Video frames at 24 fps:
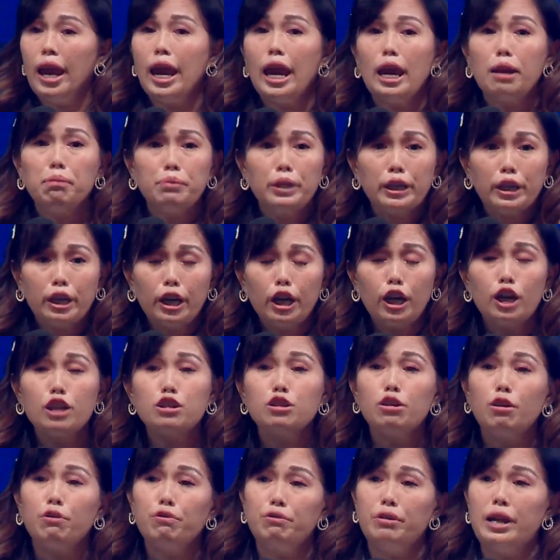And
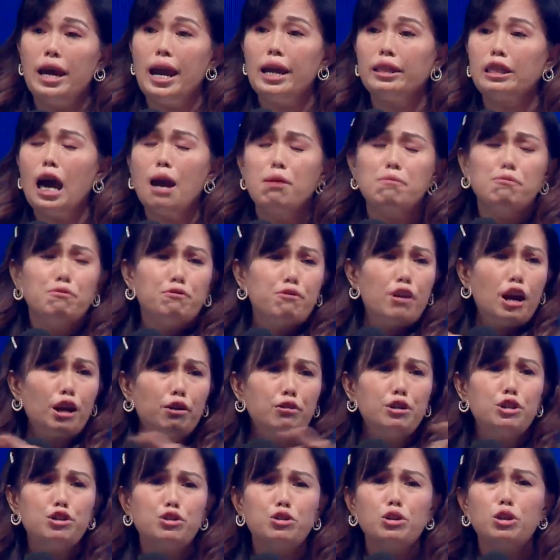because of that, I'm
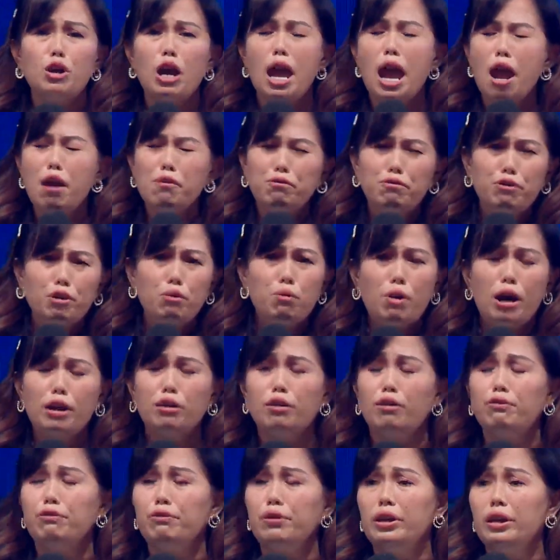very sure every
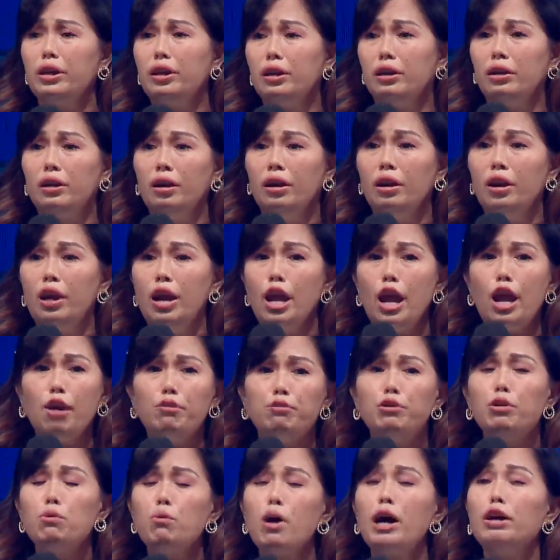one of
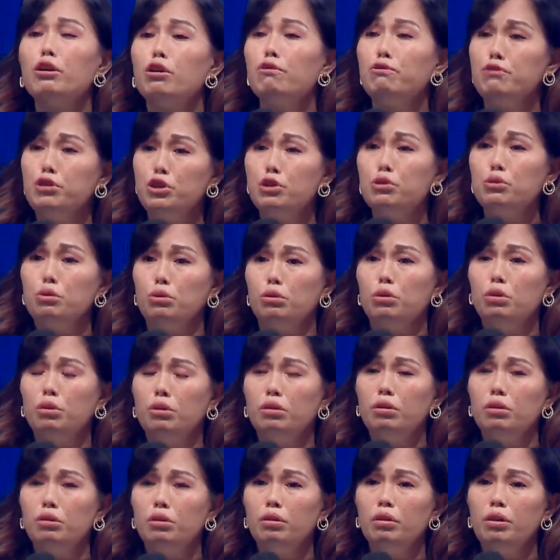you
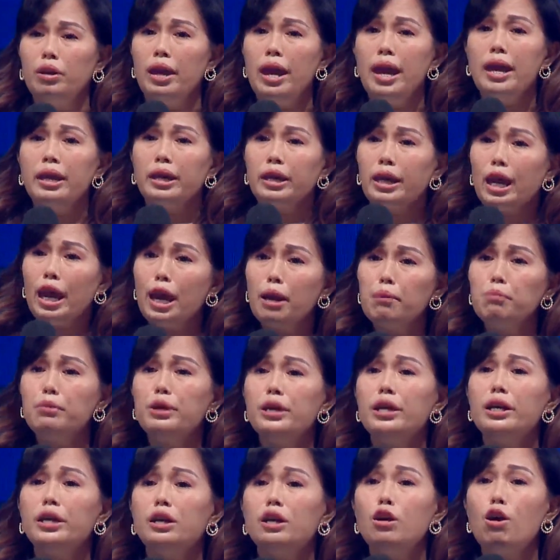came
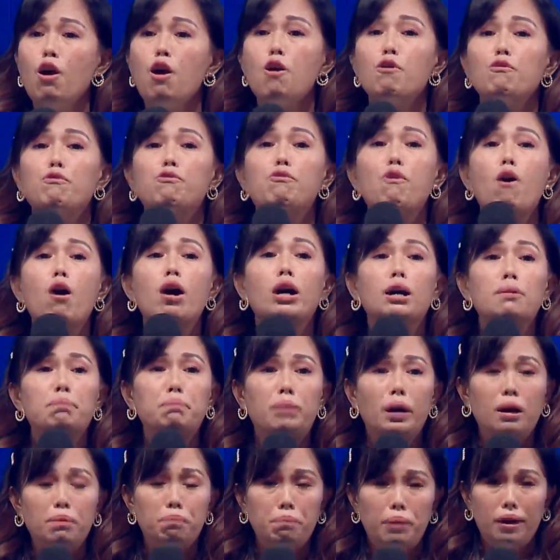here for a
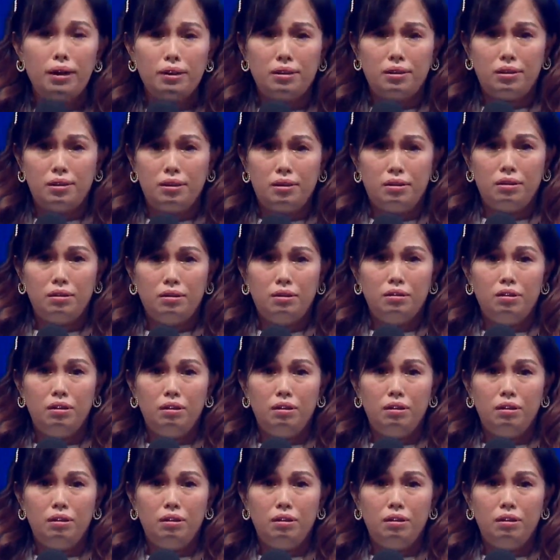purpose,